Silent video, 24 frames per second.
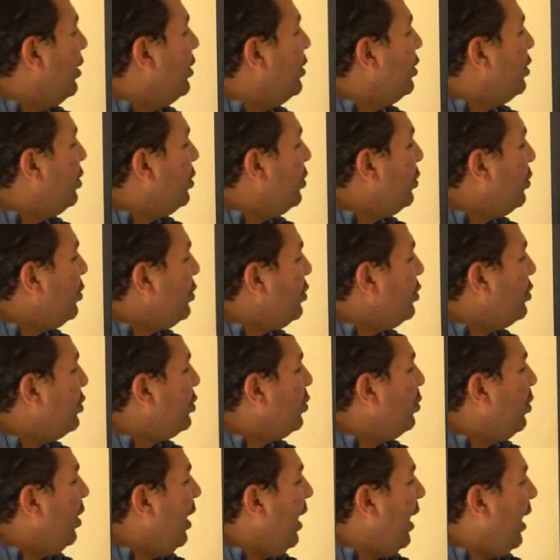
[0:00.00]
used
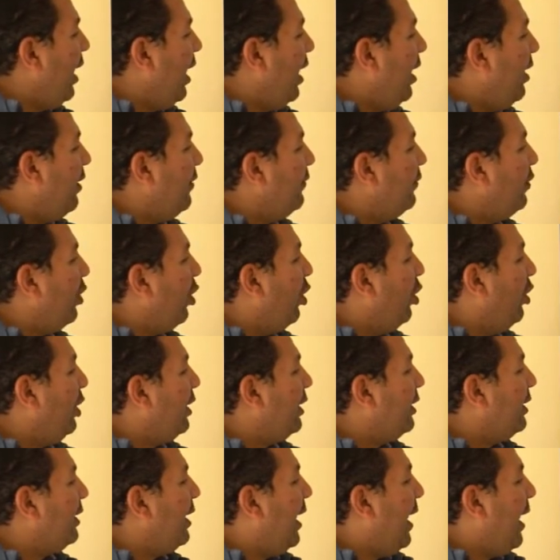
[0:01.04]
to have
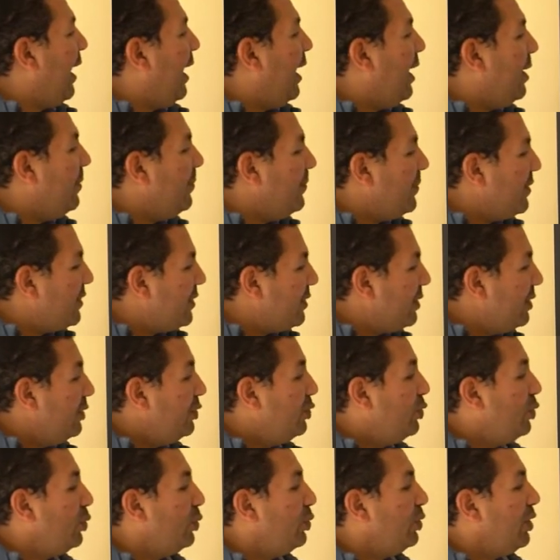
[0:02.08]
oil lamps
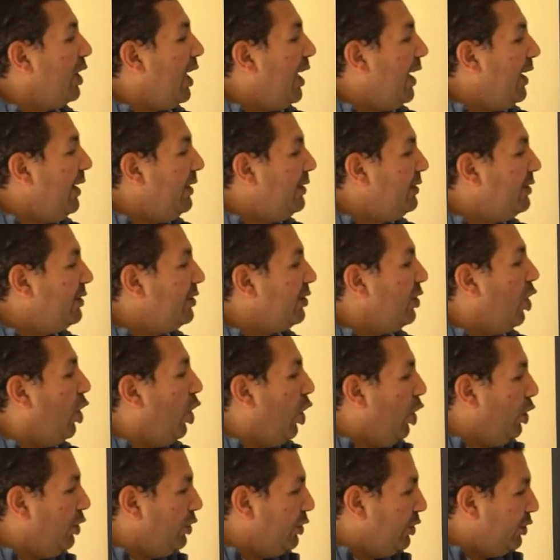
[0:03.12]
to light
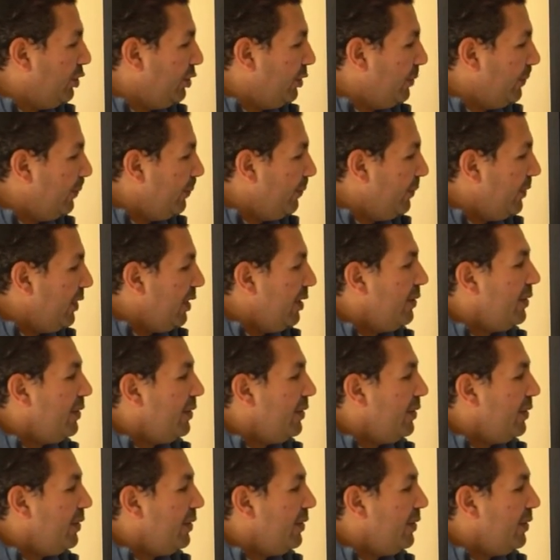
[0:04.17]
on